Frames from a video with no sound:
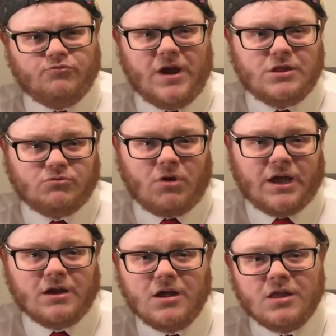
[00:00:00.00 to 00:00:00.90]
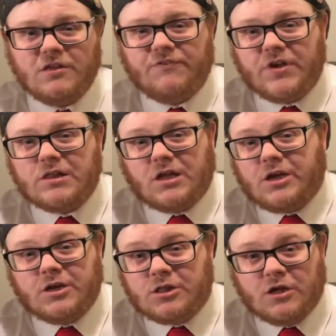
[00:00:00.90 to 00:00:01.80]
race riot that feels
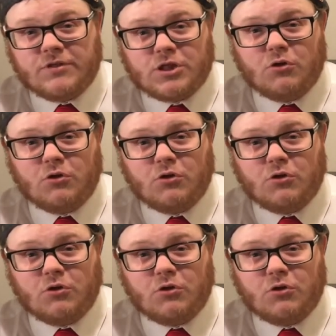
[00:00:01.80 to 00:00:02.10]
like it deserves its